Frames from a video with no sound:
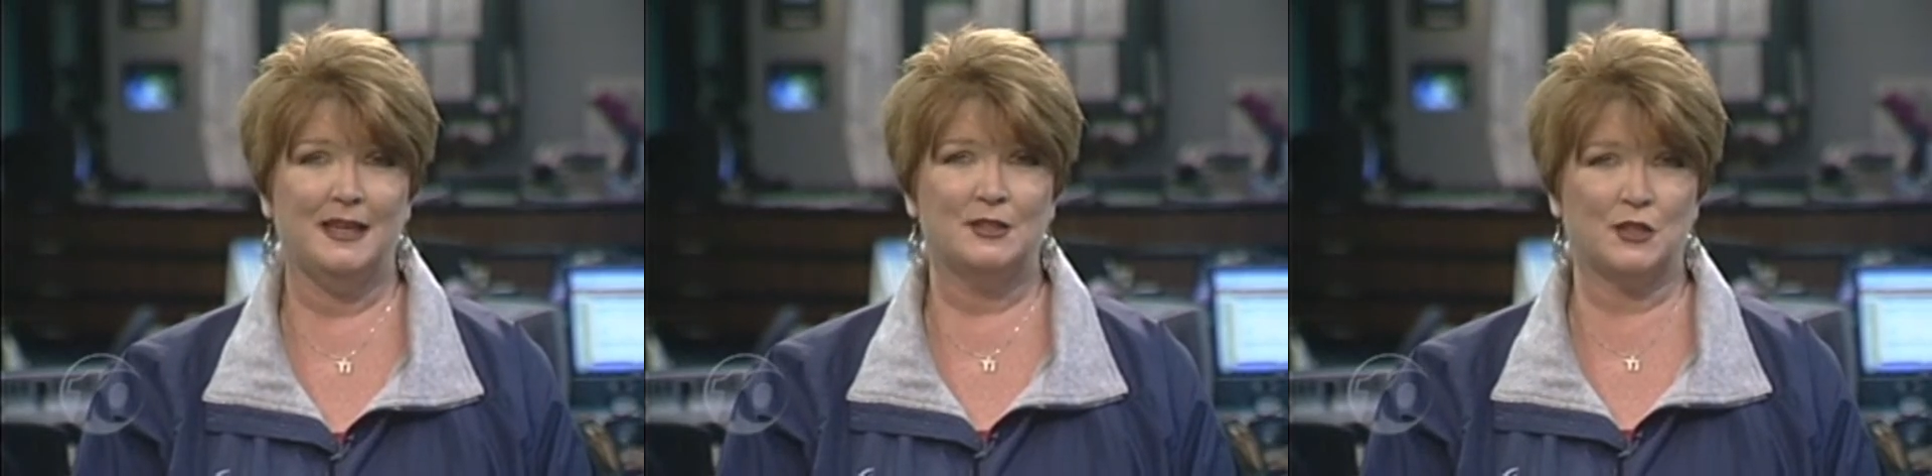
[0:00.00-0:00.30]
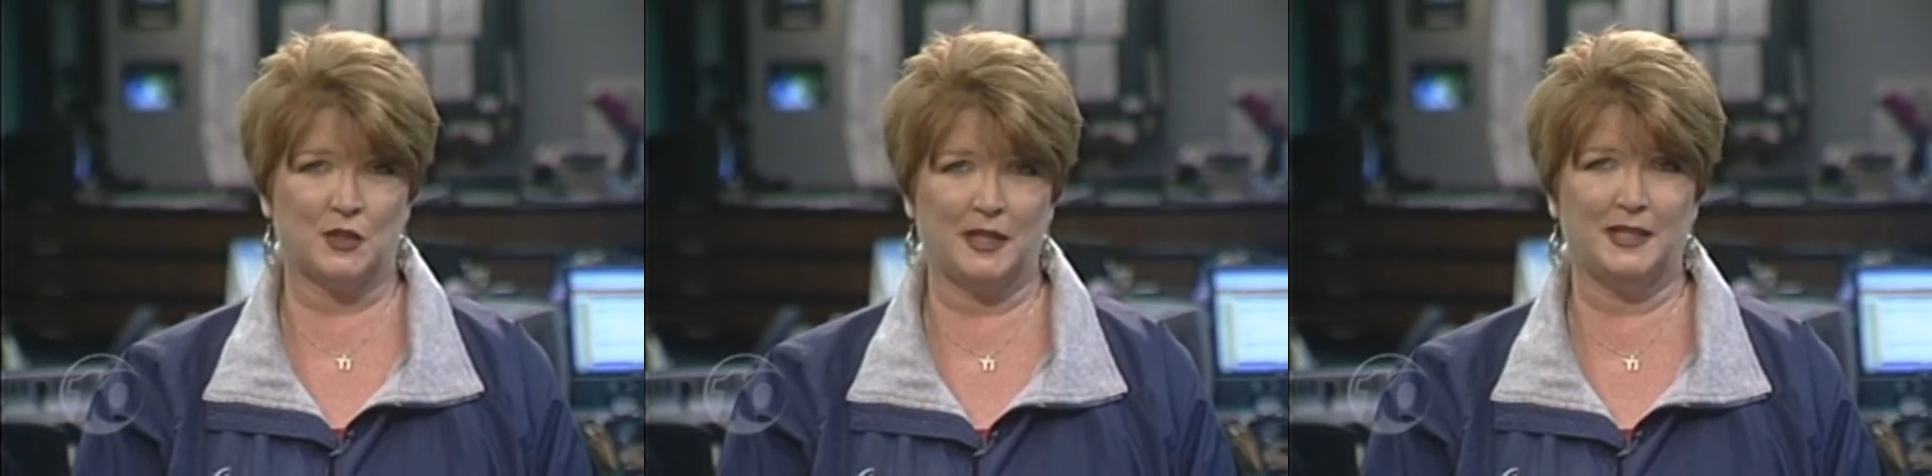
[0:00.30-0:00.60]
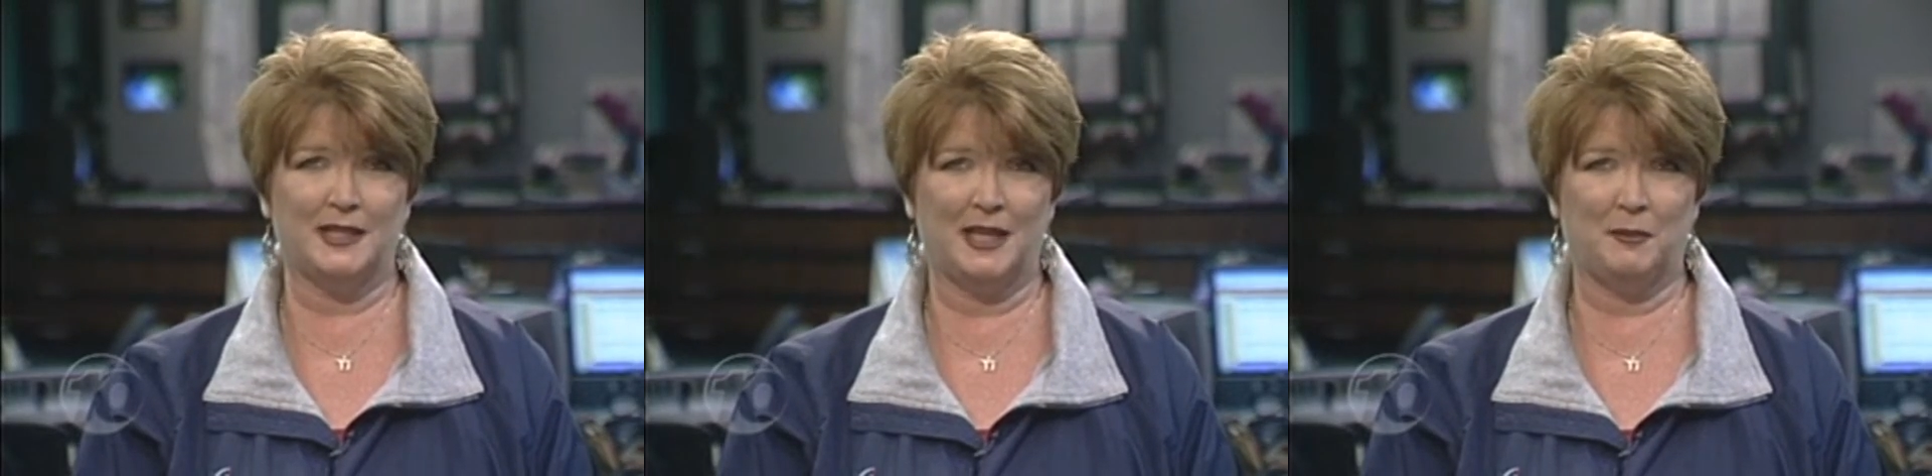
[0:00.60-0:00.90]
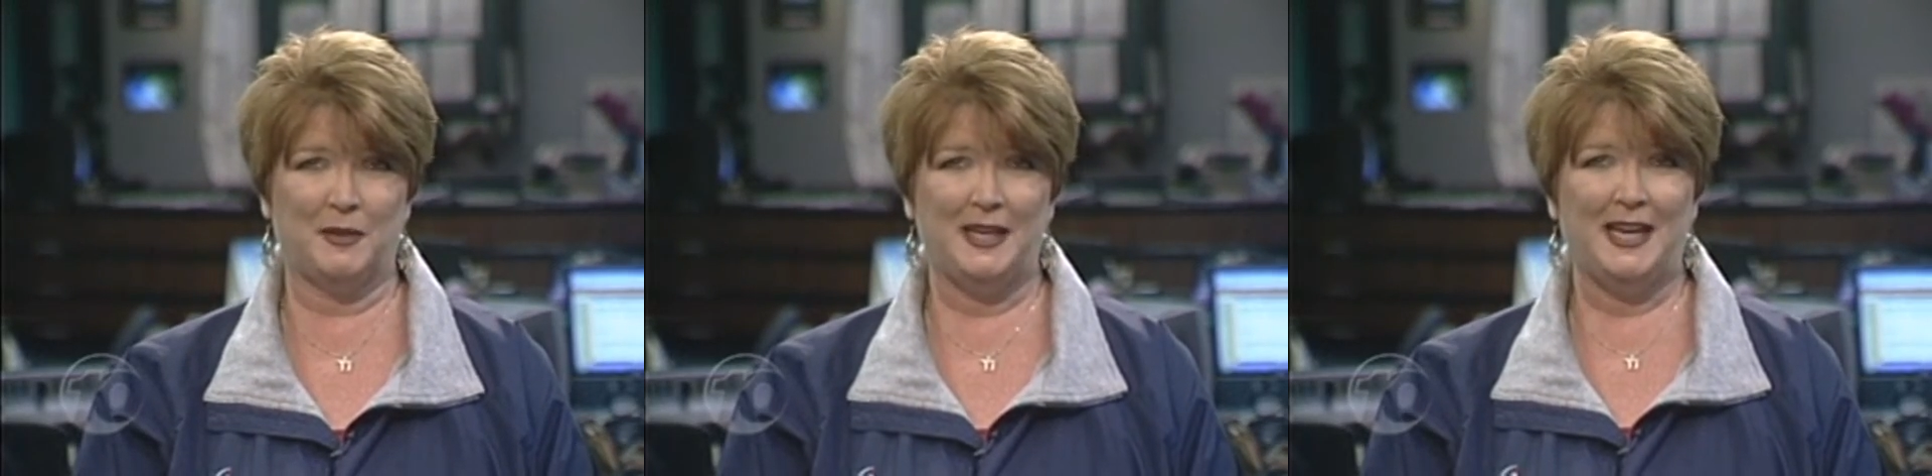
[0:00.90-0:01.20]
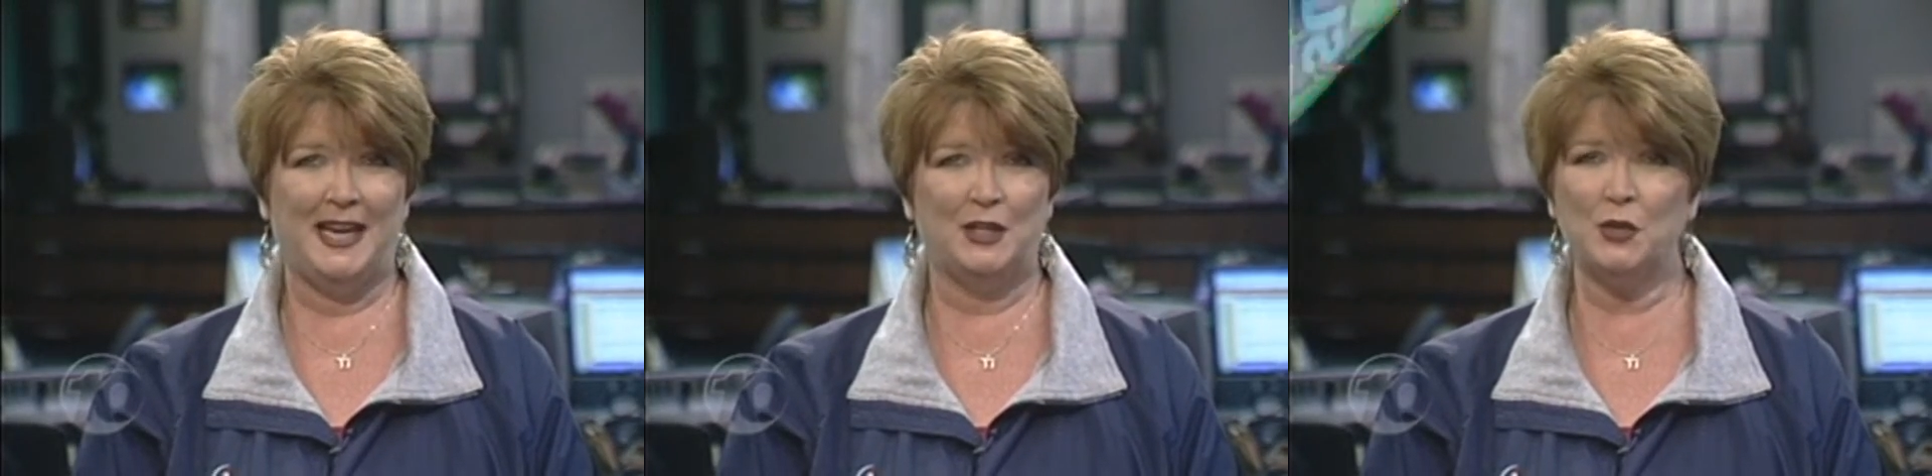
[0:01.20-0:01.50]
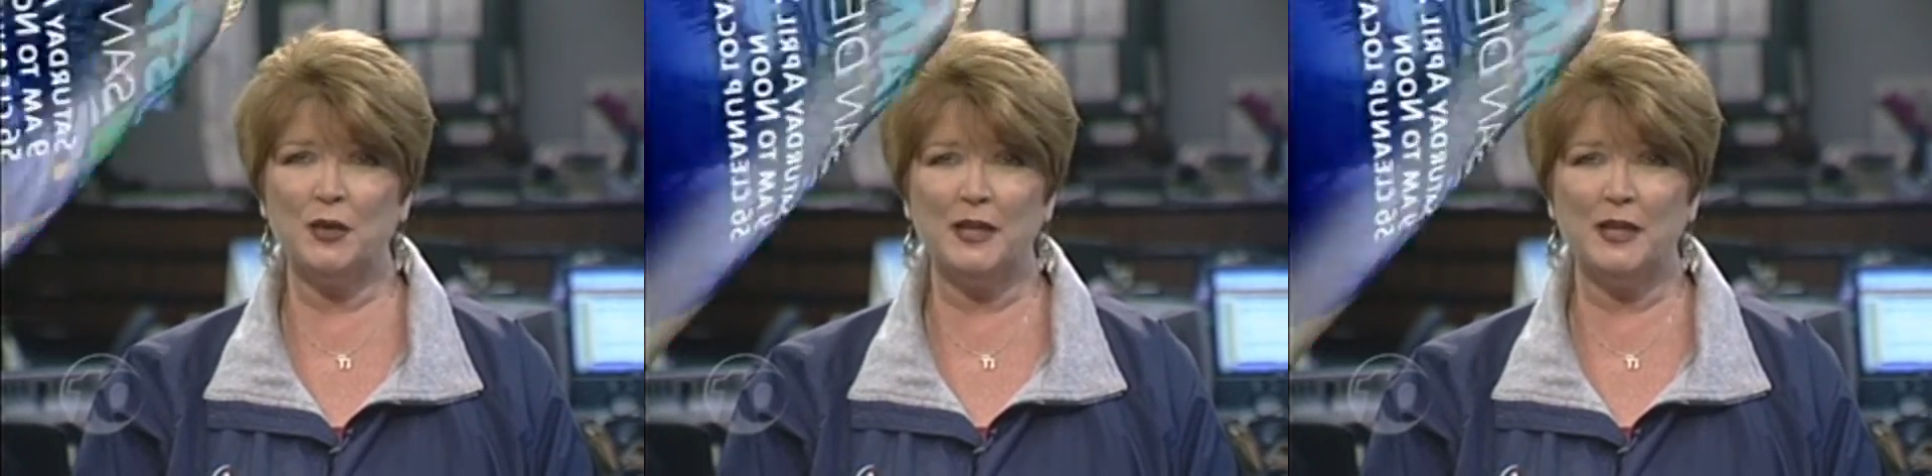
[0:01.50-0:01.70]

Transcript: to clean it up. And you can